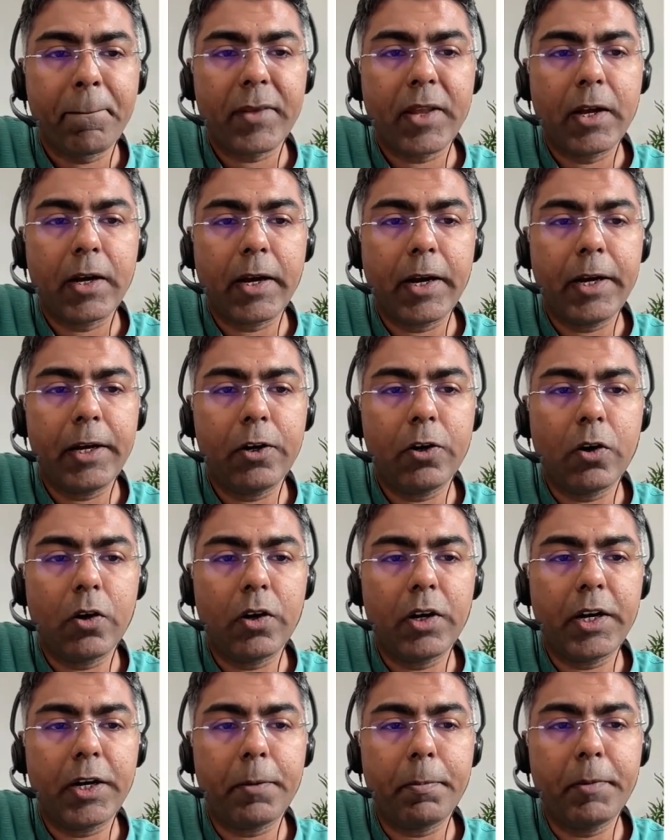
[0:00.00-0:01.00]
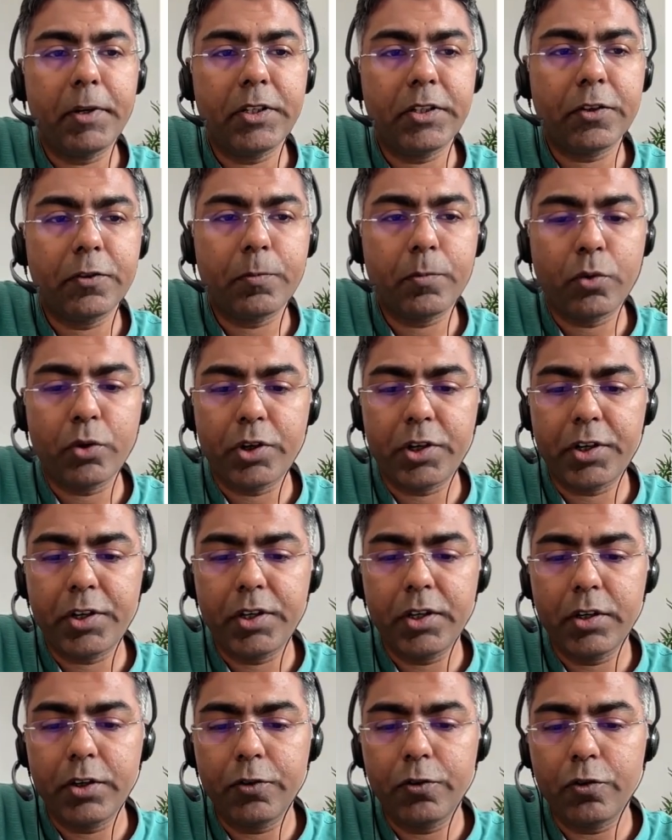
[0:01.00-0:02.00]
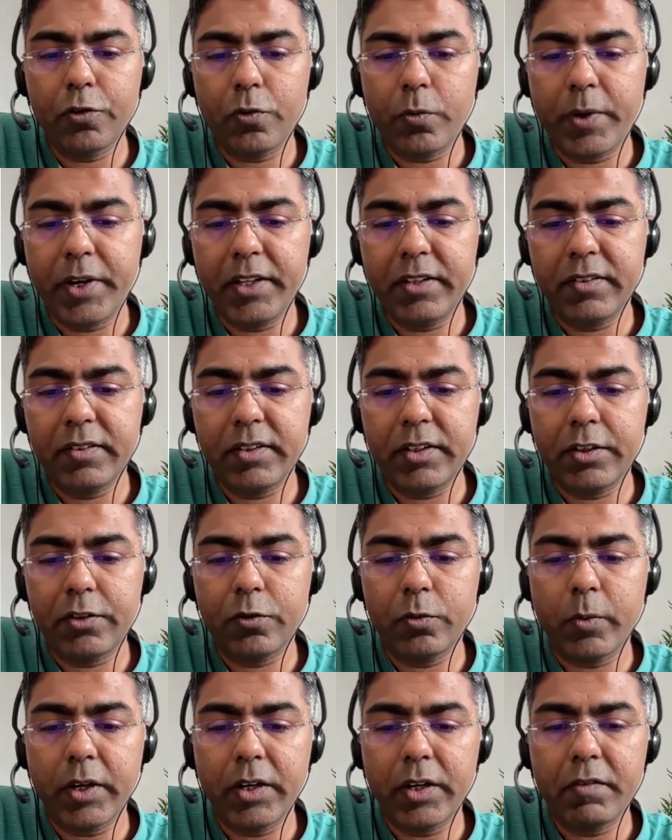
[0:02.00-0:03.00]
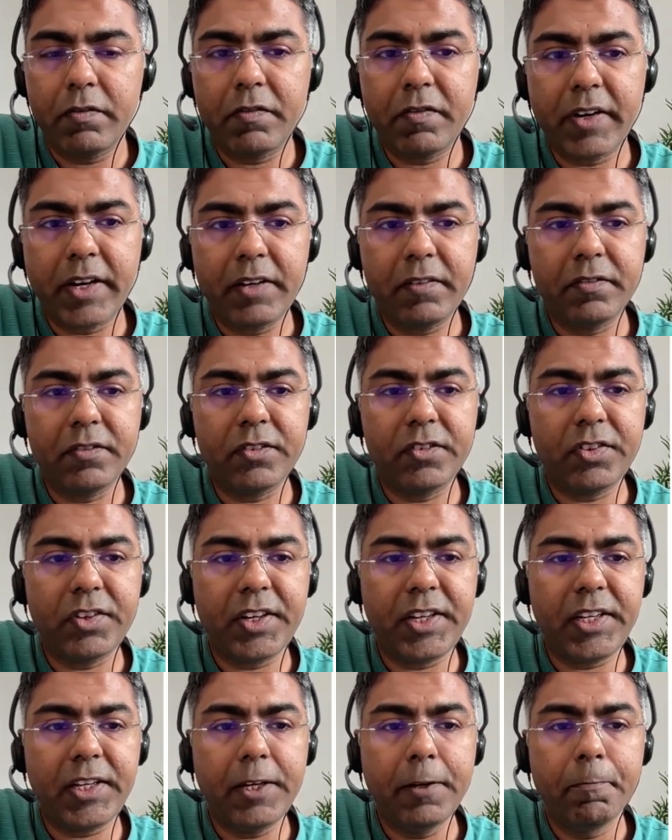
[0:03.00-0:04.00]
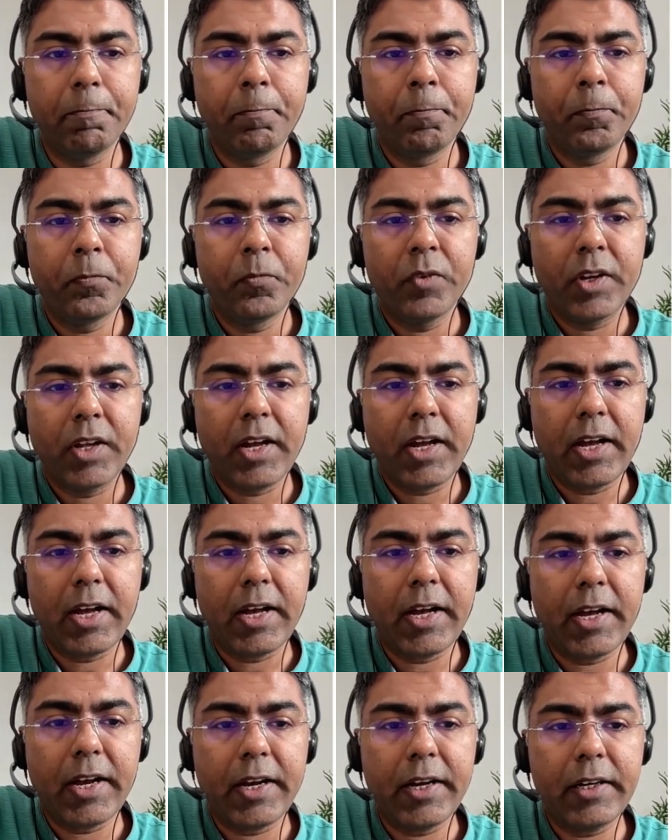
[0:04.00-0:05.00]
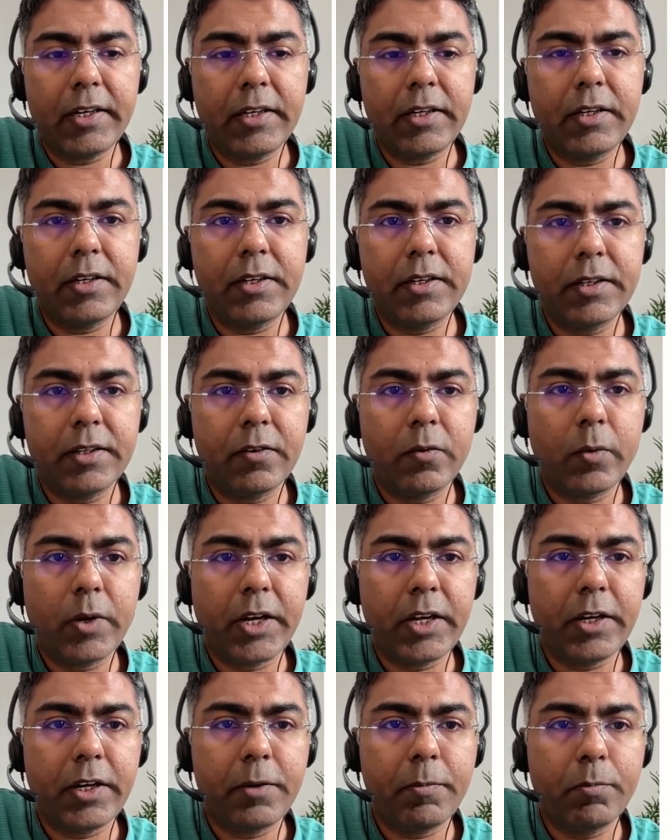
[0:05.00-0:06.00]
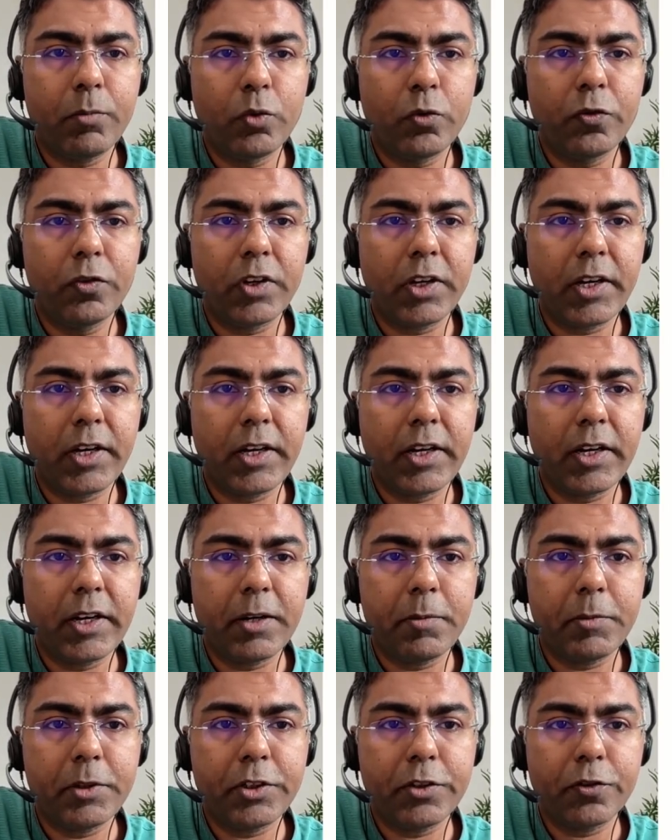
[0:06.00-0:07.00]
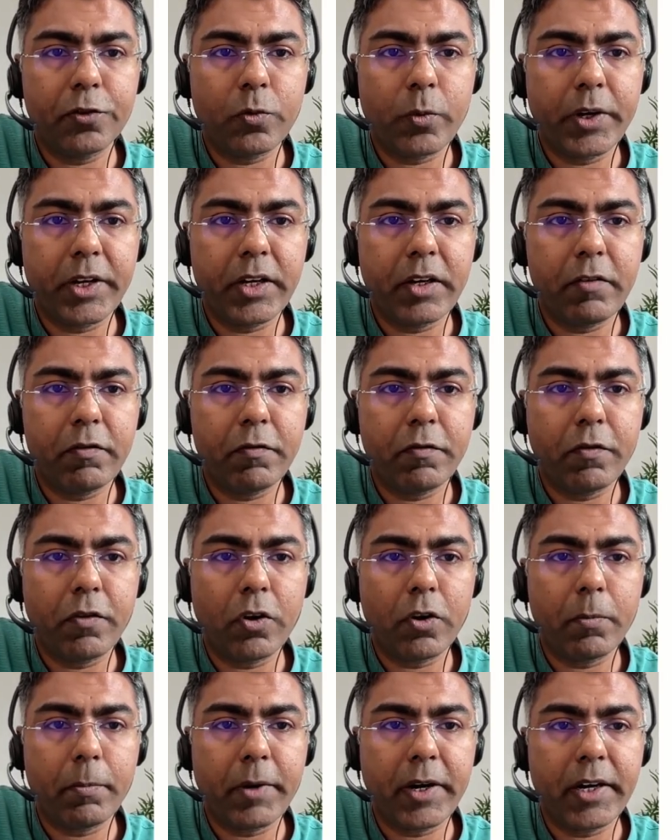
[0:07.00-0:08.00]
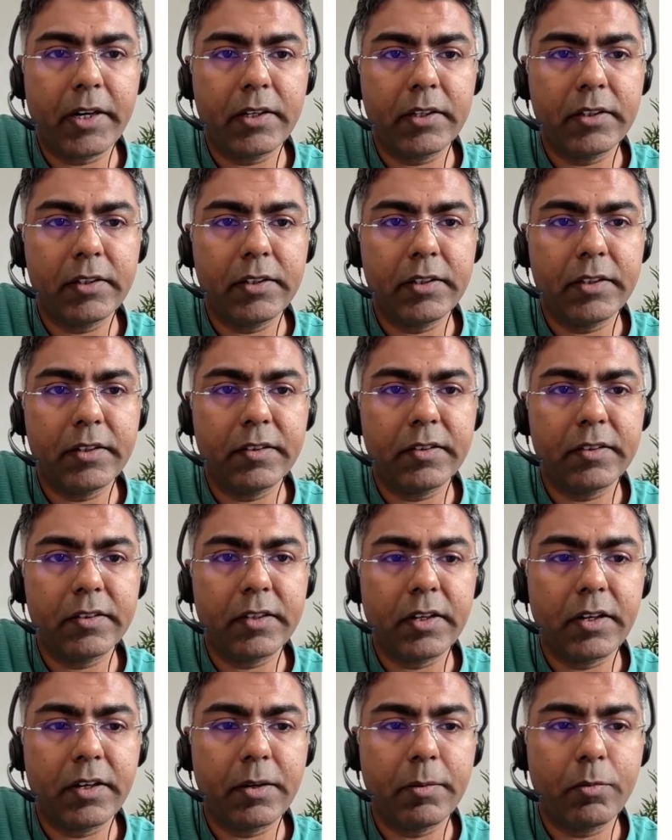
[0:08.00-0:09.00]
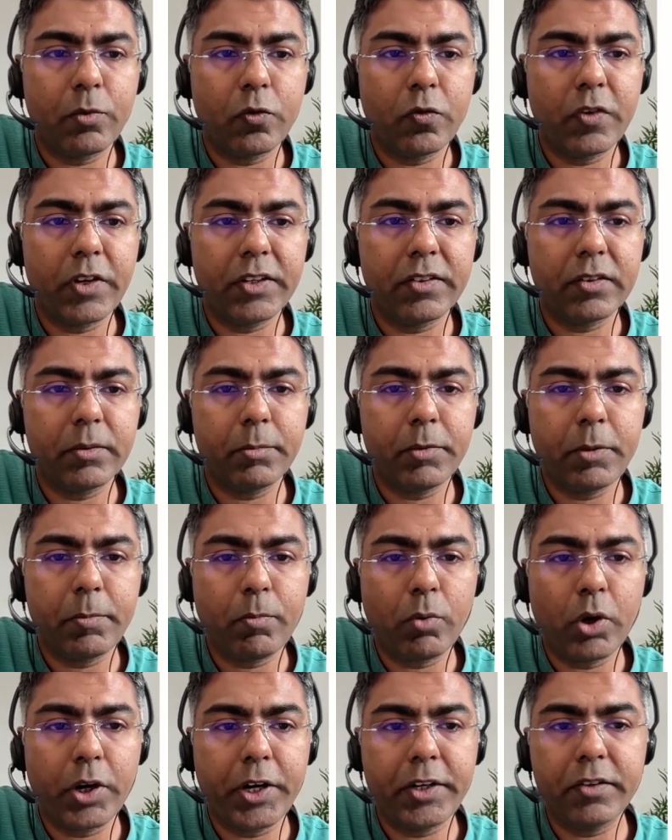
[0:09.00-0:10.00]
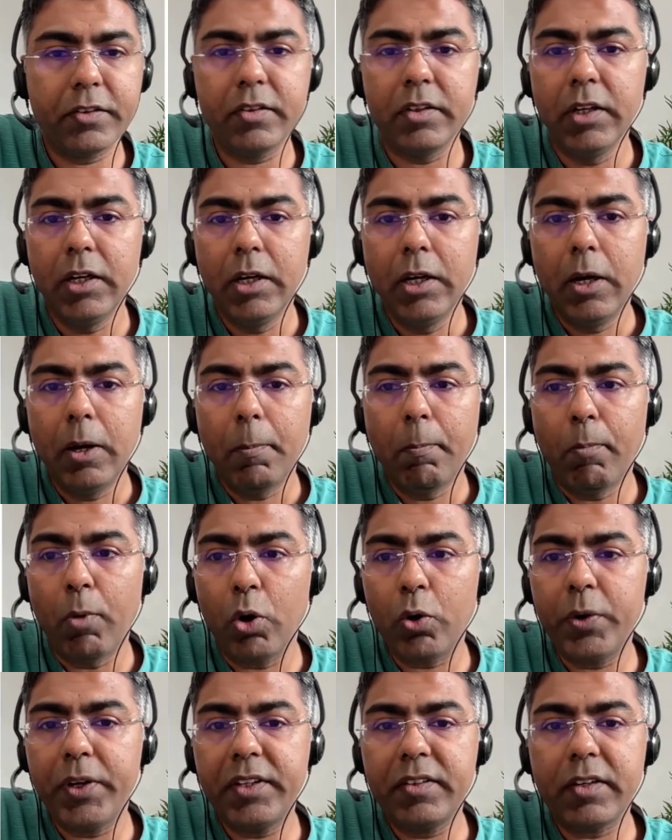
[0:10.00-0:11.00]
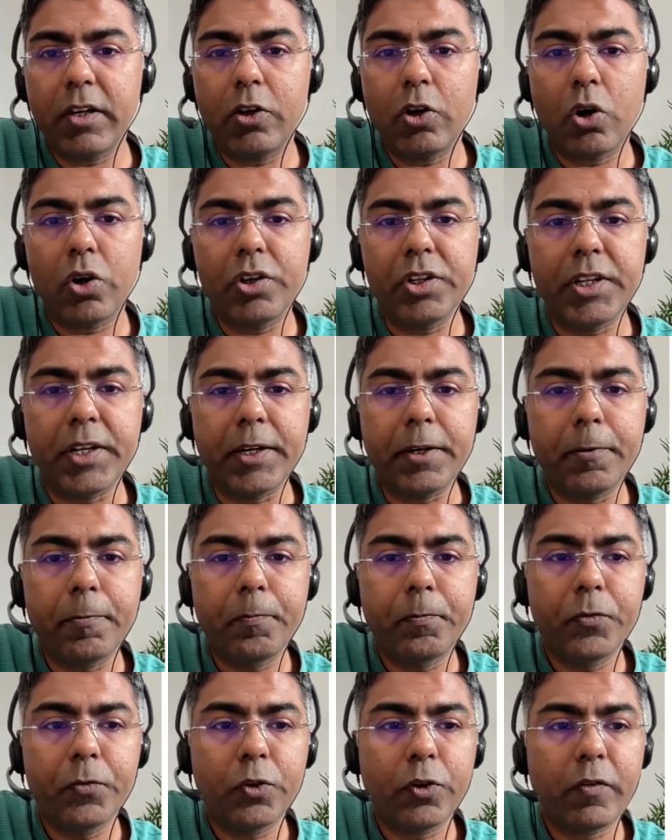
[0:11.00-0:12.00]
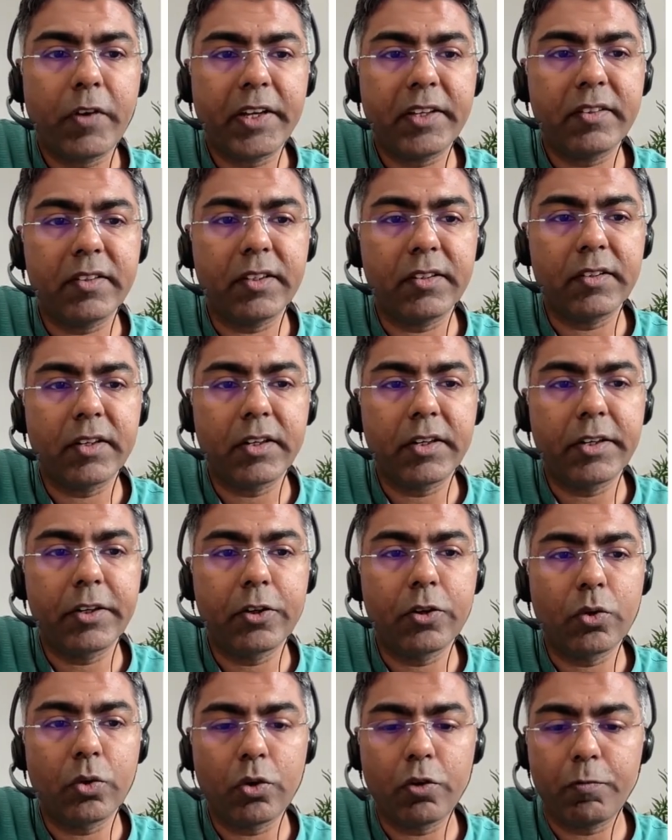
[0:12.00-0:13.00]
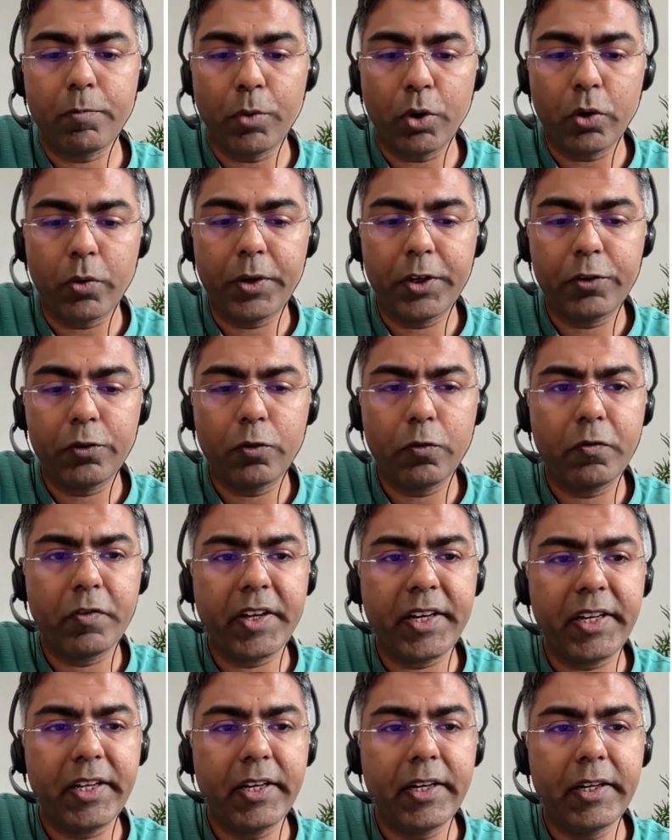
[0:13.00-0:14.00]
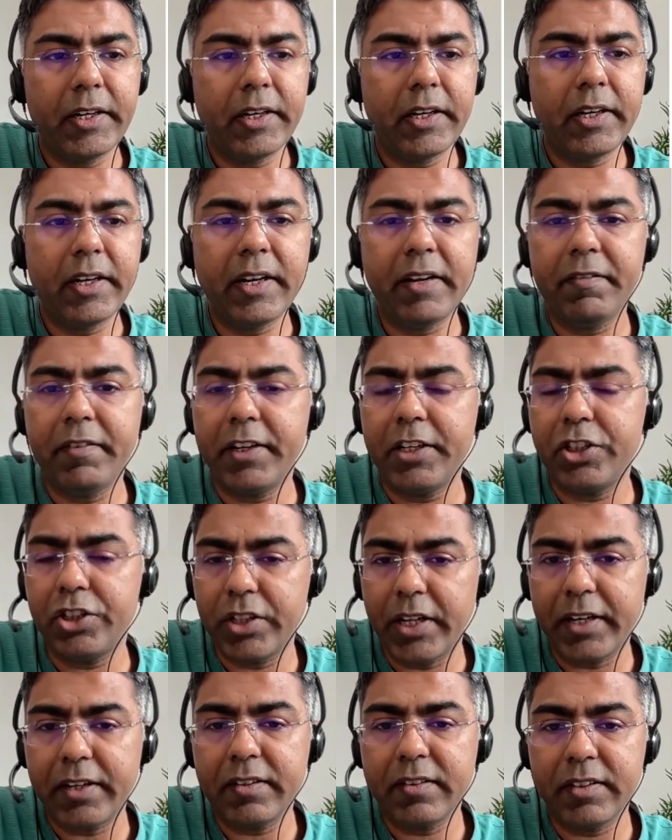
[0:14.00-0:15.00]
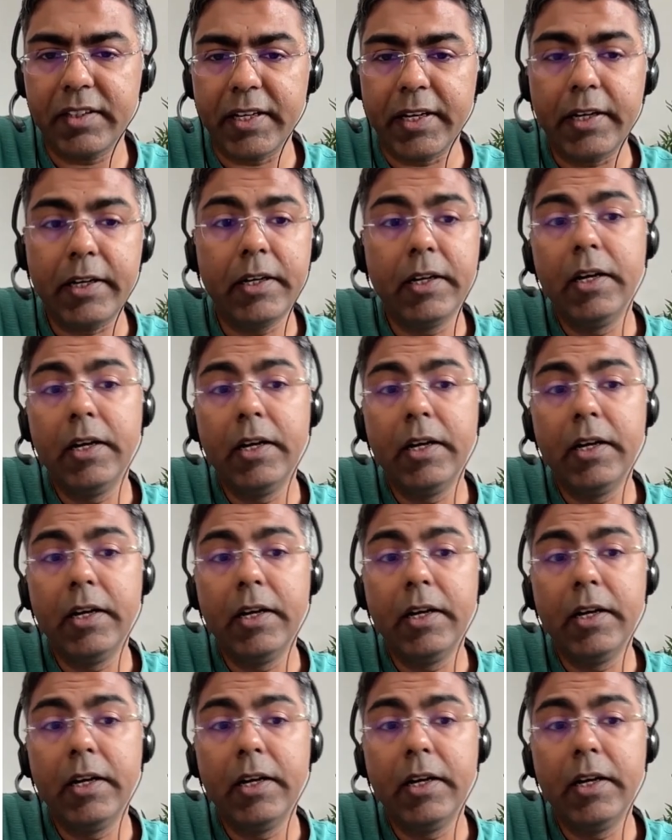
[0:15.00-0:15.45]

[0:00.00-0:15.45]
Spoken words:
right? Or let me just put it here. So 26,153, and while it moves ahead, let me just quickly format this and remove decimal points. Borrowings are not there. So you have like 600 crore of borrowing. So very little leverage that is there.